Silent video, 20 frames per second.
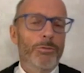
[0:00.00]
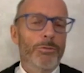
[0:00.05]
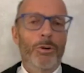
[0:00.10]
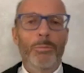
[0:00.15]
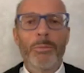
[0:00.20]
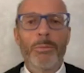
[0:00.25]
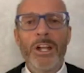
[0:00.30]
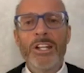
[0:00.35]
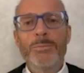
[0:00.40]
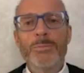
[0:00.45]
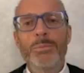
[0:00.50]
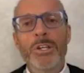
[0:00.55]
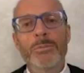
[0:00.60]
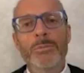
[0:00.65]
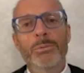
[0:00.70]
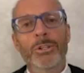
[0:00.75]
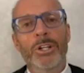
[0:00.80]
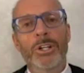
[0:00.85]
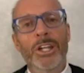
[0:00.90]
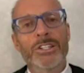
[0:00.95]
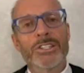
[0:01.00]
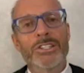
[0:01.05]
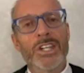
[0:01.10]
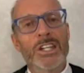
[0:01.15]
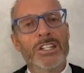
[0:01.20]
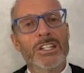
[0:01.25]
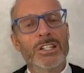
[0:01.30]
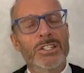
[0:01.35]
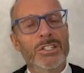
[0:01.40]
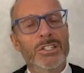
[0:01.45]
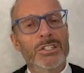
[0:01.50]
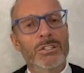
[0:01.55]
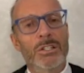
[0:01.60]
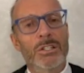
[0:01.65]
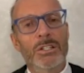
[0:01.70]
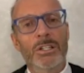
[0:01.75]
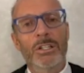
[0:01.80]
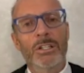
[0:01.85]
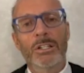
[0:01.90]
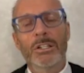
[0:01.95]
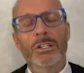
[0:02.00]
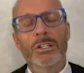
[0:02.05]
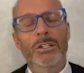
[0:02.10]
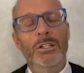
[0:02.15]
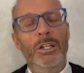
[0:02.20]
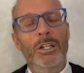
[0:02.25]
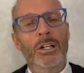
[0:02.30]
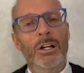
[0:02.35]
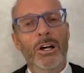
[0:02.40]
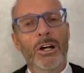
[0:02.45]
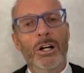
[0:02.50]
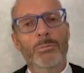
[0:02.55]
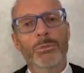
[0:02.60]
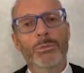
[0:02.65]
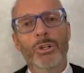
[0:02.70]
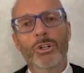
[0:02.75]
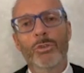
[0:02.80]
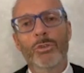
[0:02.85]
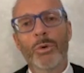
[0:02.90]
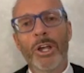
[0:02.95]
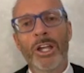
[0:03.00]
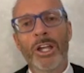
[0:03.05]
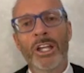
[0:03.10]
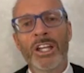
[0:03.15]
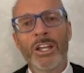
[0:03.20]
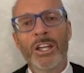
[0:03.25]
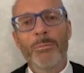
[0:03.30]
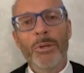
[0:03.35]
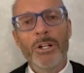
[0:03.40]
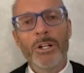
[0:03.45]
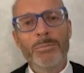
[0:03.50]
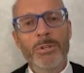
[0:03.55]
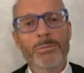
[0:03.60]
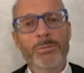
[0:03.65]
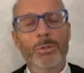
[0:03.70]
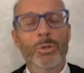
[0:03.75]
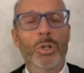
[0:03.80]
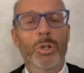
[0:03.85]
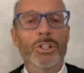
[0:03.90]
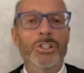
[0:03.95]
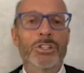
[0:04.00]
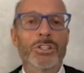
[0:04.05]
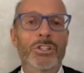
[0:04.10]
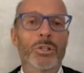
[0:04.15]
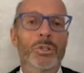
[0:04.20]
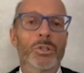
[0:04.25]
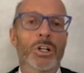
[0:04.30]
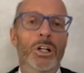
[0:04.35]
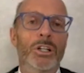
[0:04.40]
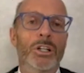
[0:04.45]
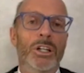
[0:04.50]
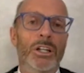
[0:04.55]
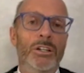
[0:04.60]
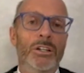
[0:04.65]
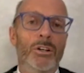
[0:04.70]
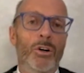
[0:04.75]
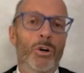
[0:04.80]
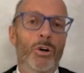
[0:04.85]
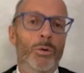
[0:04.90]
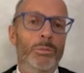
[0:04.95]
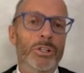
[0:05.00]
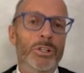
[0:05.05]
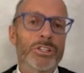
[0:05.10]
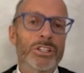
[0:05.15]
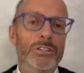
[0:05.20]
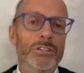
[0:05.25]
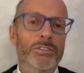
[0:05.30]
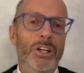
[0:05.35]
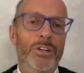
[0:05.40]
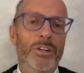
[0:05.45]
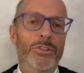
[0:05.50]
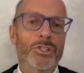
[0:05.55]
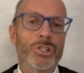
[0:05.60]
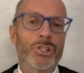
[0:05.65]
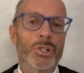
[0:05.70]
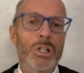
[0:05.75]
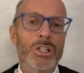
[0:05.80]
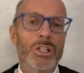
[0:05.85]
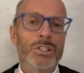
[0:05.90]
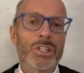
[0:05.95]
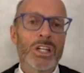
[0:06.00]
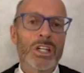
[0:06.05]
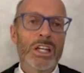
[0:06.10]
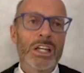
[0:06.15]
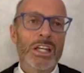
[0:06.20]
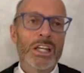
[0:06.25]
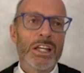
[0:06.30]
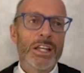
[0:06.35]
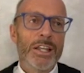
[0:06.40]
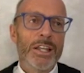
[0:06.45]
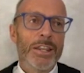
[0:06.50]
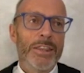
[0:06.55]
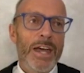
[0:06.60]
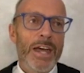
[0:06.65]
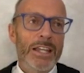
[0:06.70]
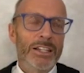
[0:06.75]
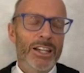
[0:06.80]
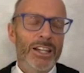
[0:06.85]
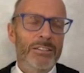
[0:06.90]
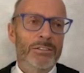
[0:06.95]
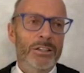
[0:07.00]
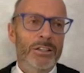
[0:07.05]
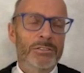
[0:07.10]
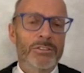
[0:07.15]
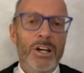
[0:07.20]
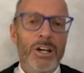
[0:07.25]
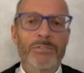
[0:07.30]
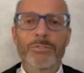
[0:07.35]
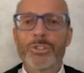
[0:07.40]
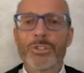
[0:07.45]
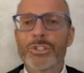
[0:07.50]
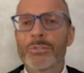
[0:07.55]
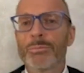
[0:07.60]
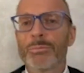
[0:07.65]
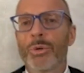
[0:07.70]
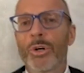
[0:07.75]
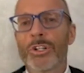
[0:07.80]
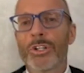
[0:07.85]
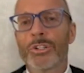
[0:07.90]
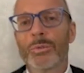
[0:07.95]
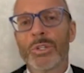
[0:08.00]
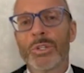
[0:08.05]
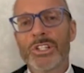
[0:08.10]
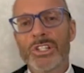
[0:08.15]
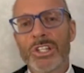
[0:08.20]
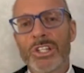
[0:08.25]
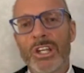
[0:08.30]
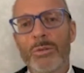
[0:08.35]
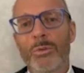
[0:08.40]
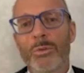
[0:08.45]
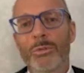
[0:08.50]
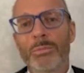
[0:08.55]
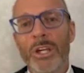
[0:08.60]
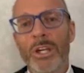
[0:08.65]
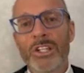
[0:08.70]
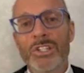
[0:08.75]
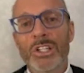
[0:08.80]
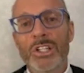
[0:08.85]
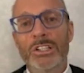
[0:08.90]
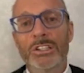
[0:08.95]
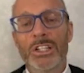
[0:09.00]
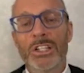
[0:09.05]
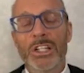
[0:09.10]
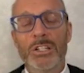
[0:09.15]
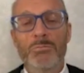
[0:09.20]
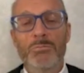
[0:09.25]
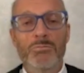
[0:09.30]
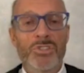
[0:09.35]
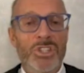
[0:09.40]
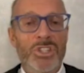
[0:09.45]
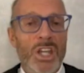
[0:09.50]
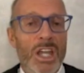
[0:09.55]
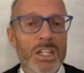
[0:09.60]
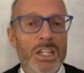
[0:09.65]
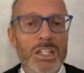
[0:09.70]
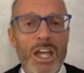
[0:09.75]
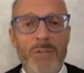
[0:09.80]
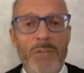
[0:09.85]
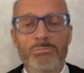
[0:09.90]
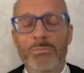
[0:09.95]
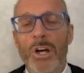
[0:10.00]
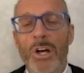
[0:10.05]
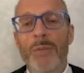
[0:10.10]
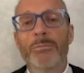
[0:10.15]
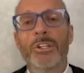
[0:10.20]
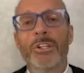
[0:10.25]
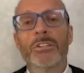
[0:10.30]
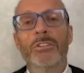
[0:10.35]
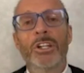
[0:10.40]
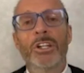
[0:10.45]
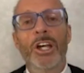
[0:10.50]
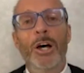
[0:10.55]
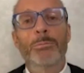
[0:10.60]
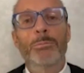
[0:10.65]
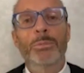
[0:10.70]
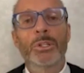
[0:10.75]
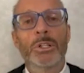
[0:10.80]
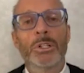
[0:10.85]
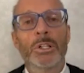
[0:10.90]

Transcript: many people, and I say this in a heartbroken way, many people who are so-called homeless, living on the streets, that level of government support to which they will basically say, yeah, I'm giving up,